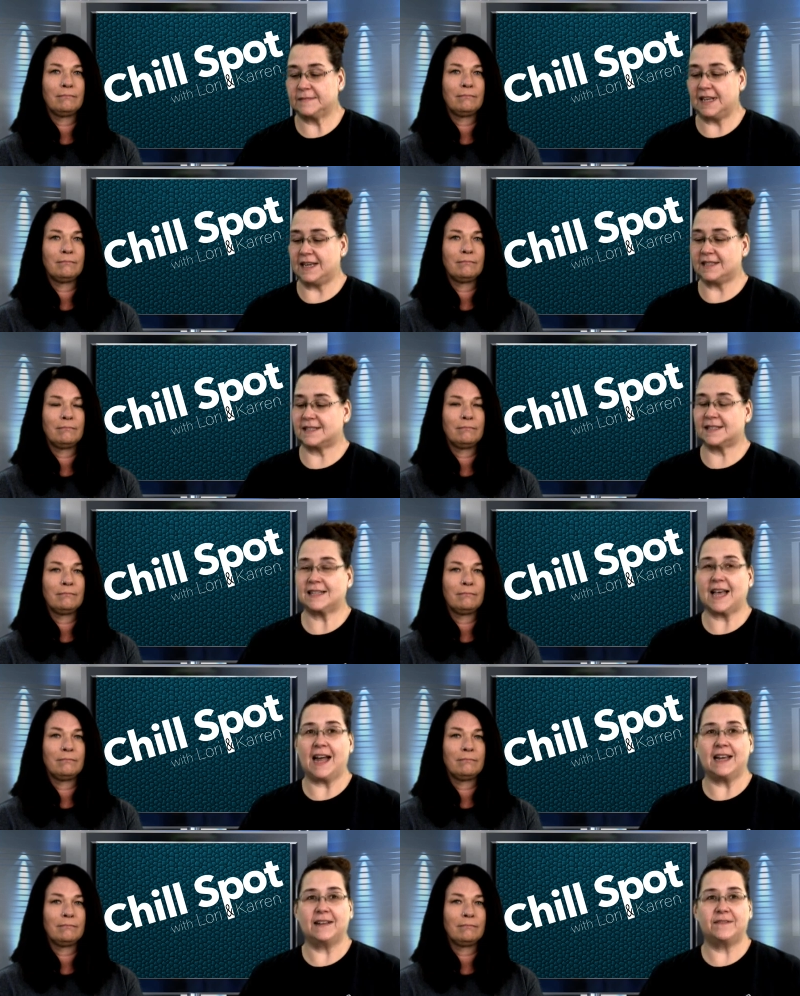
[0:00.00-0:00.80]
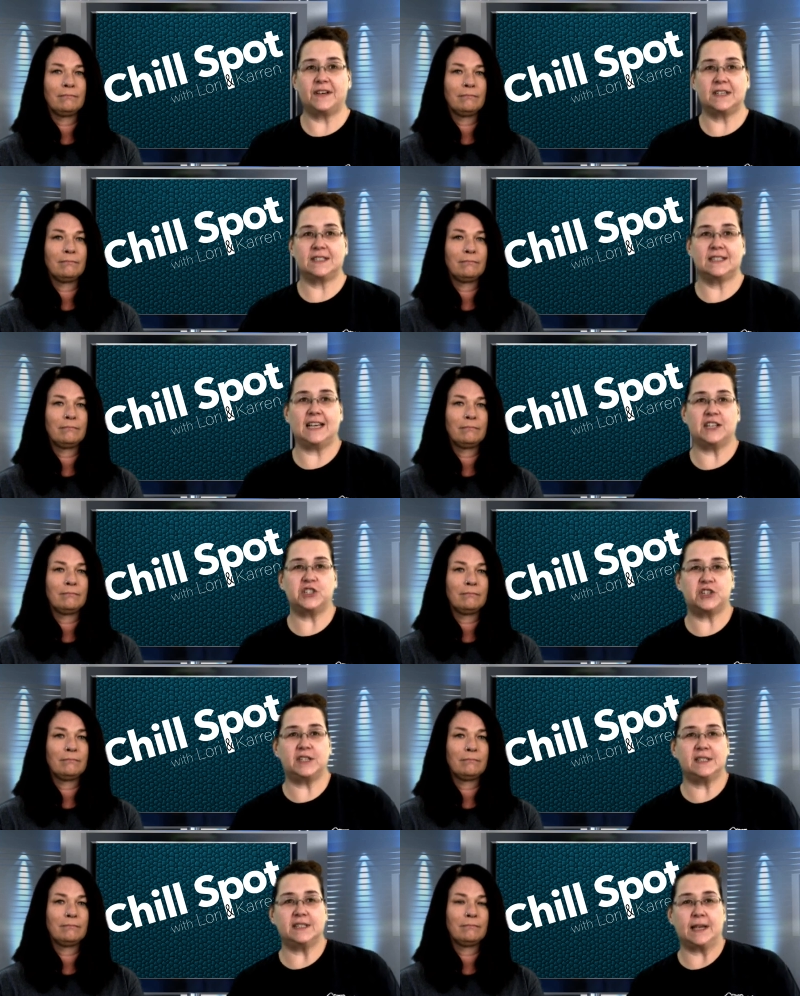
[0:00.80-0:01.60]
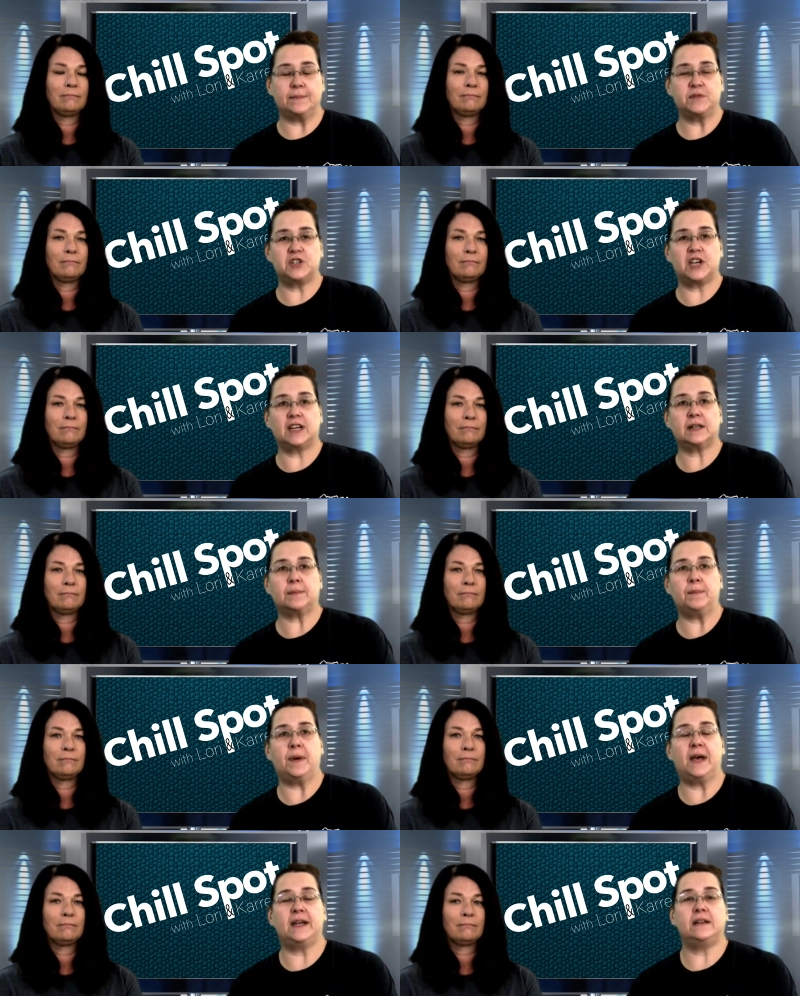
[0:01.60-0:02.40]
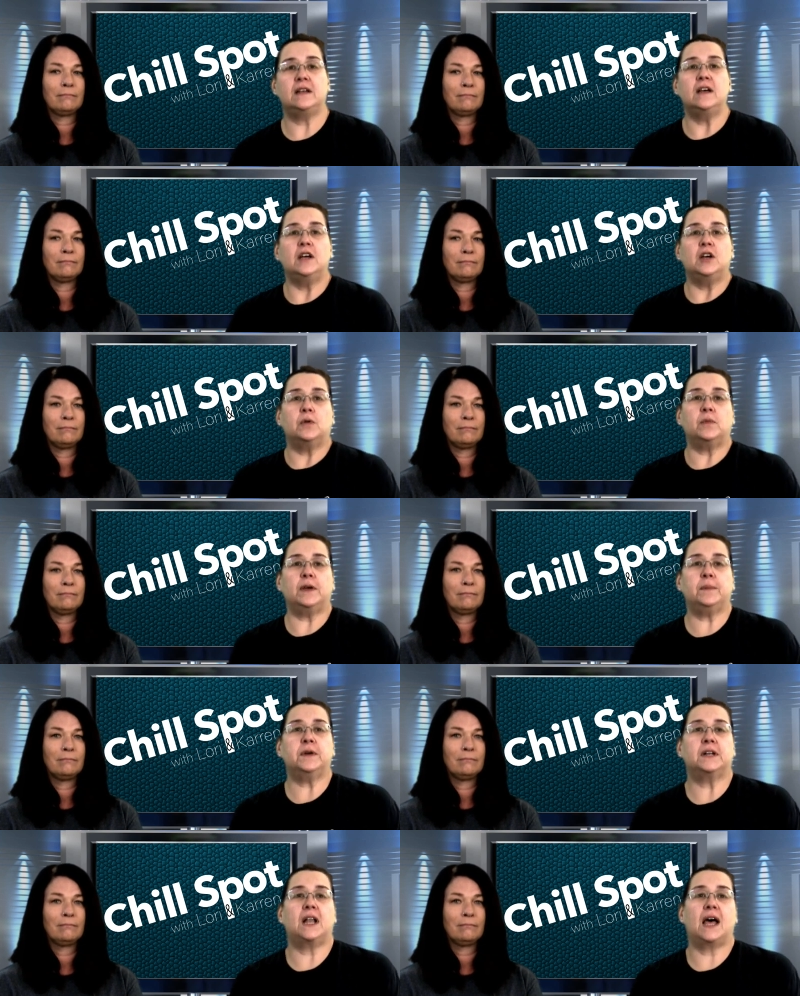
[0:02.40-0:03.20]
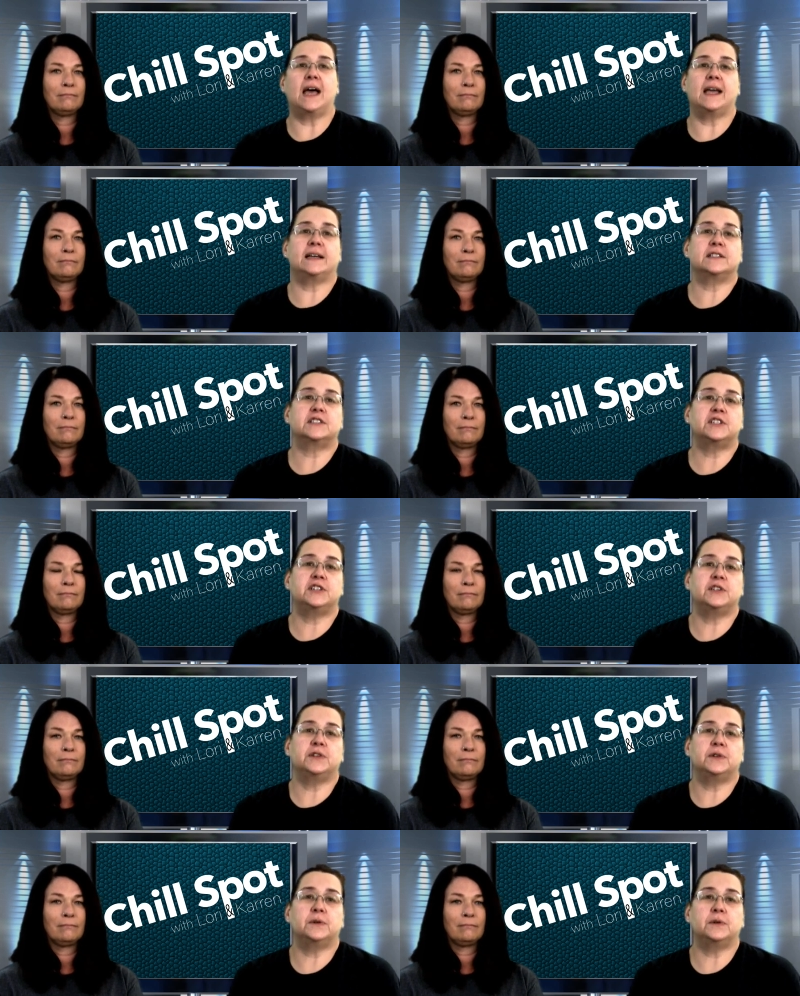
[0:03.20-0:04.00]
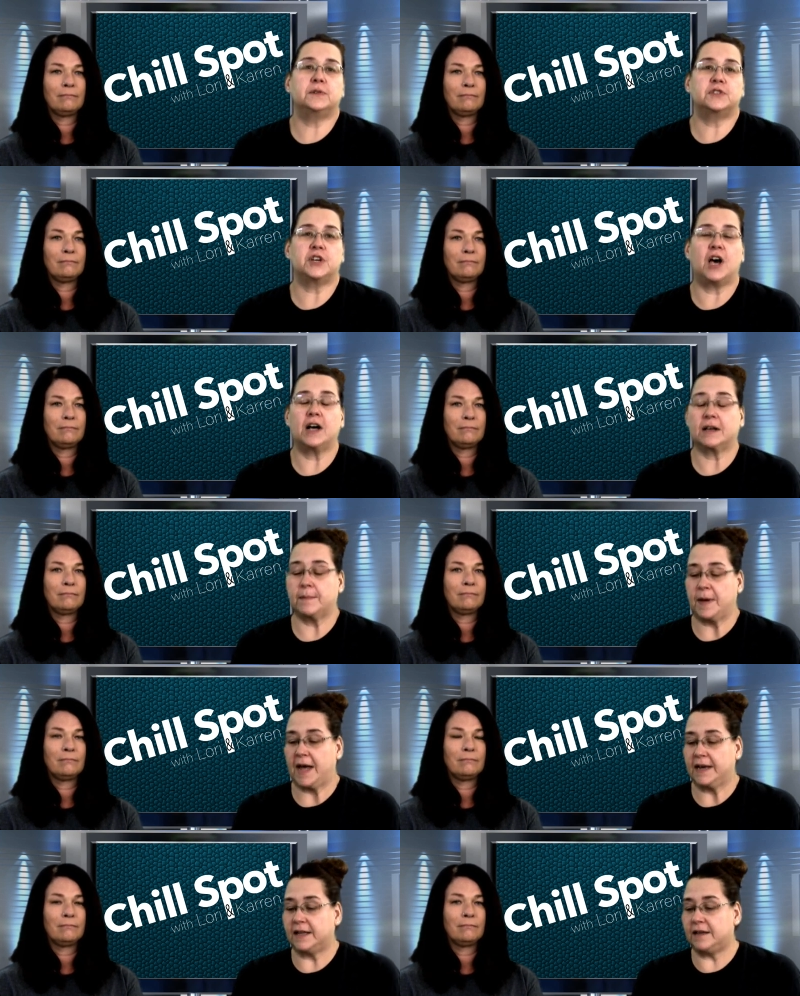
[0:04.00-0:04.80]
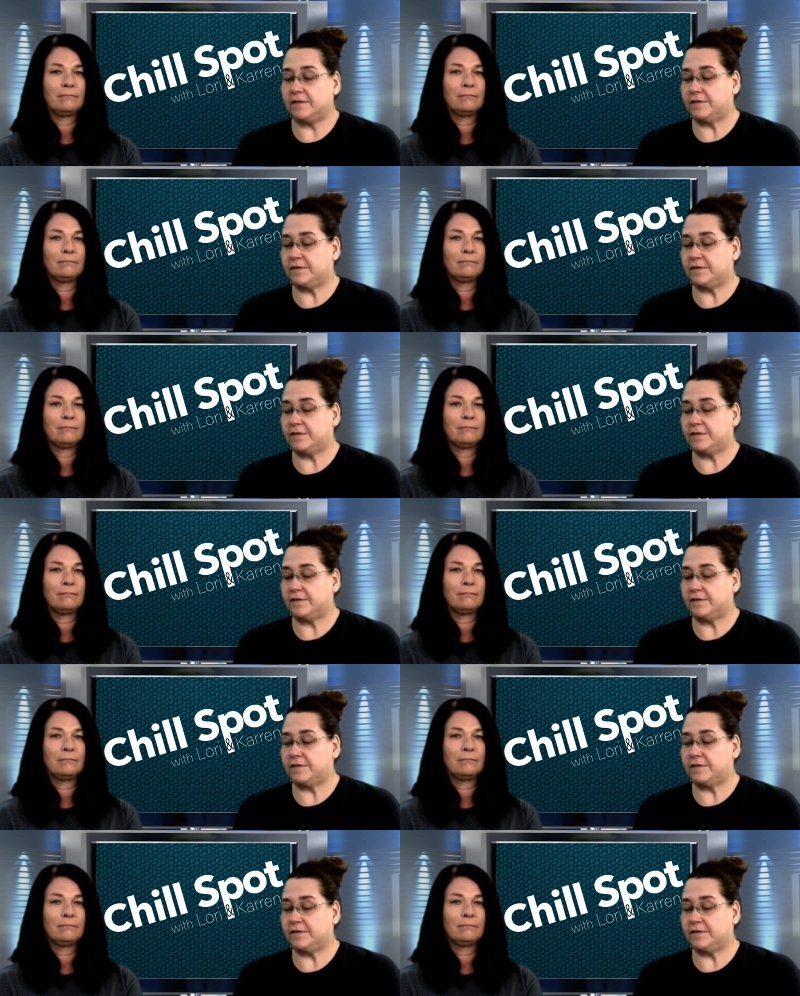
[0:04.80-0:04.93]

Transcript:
Speaker 1: it's kind of a touchy subject, but we would like to talk about it